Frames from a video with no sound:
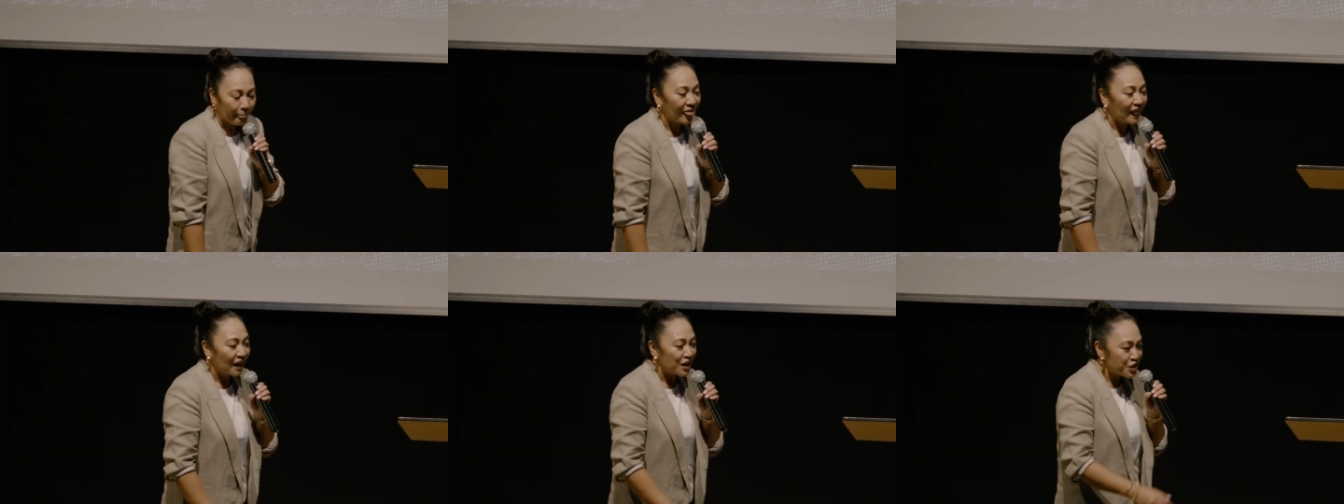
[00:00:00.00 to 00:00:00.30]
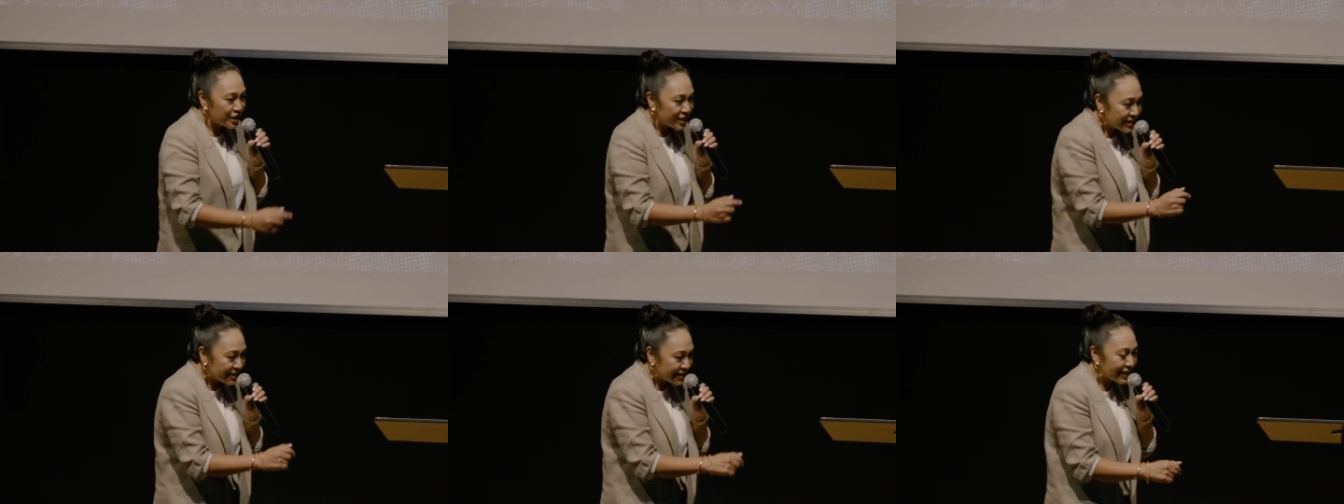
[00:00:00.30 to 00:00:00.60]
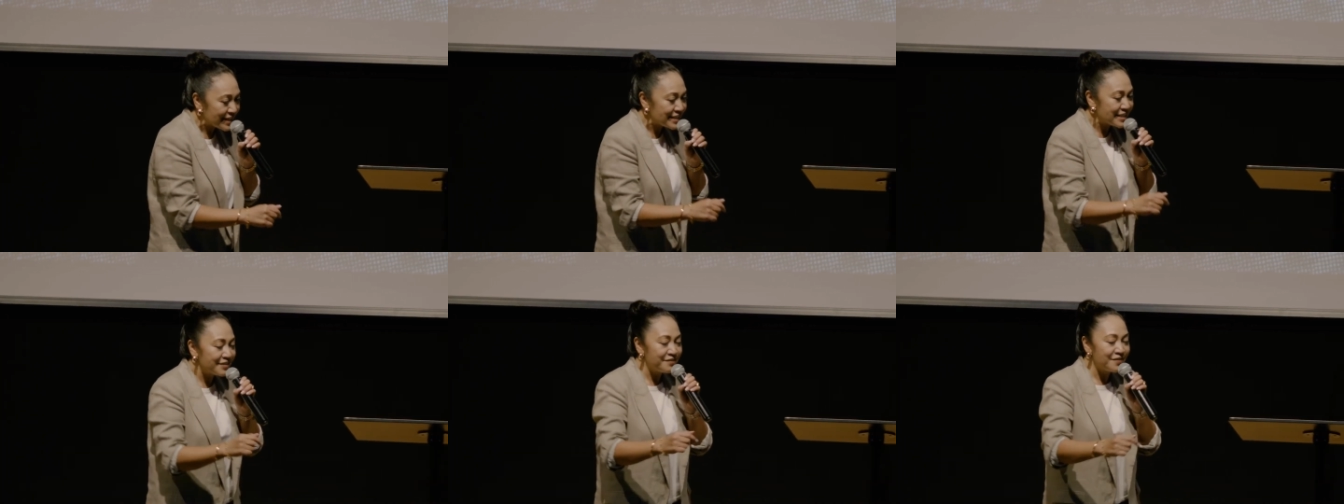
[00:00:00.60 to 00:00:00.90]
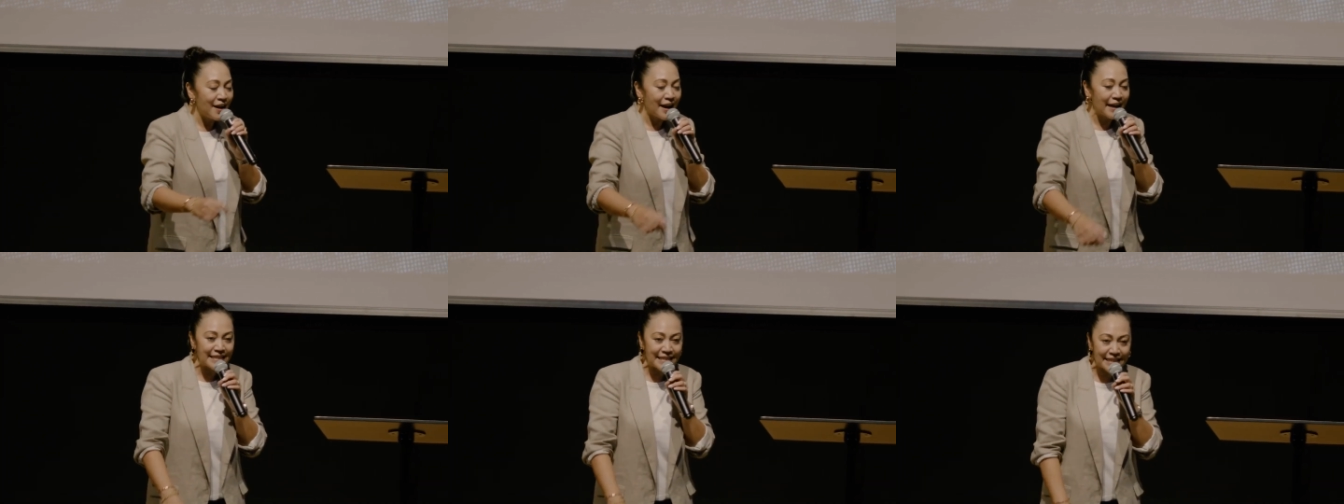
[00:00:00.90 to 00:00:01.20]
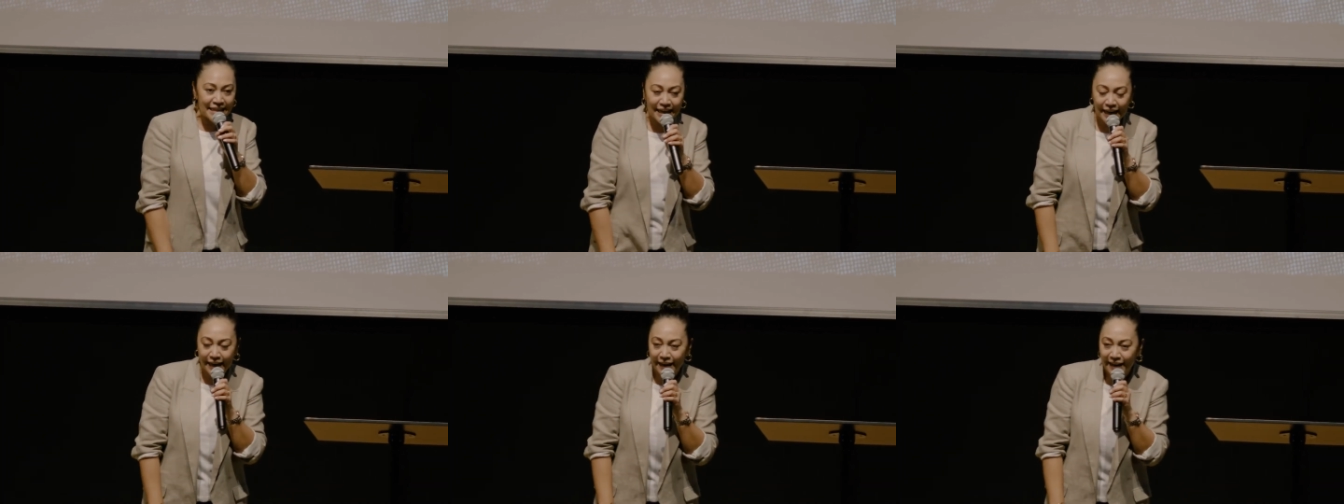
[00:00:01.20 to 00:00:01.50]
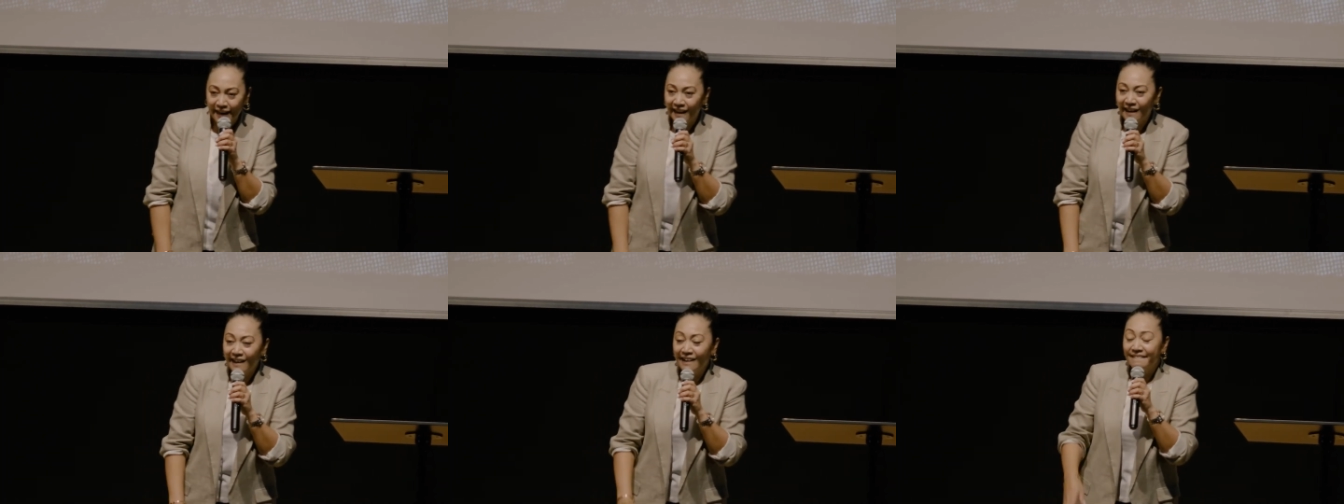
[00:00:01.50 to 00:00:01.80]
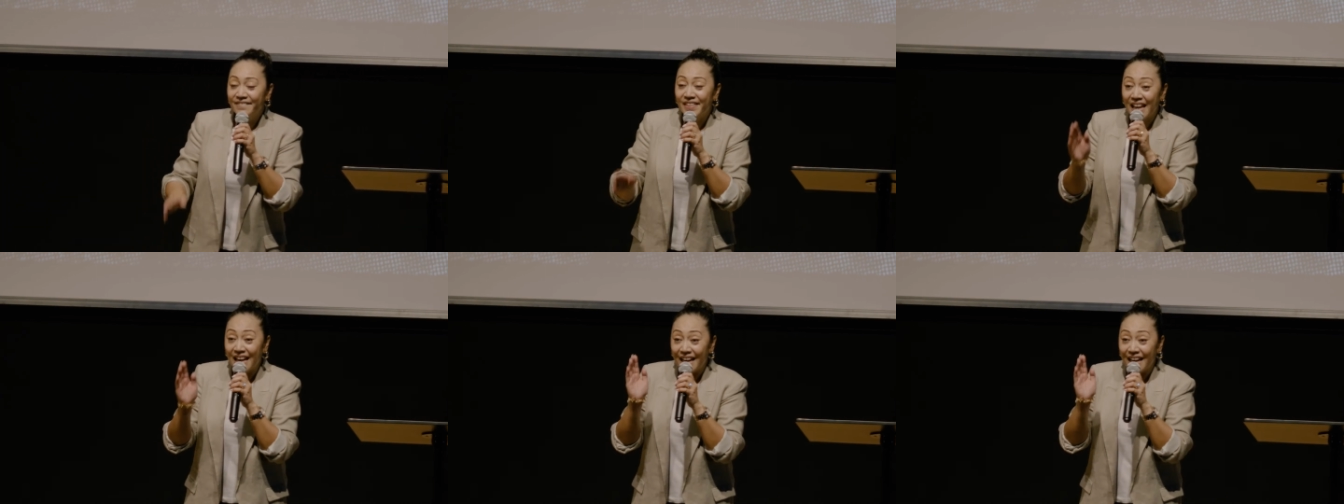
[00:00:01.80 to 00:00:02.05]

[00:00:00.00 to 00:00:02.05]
She's testifying today that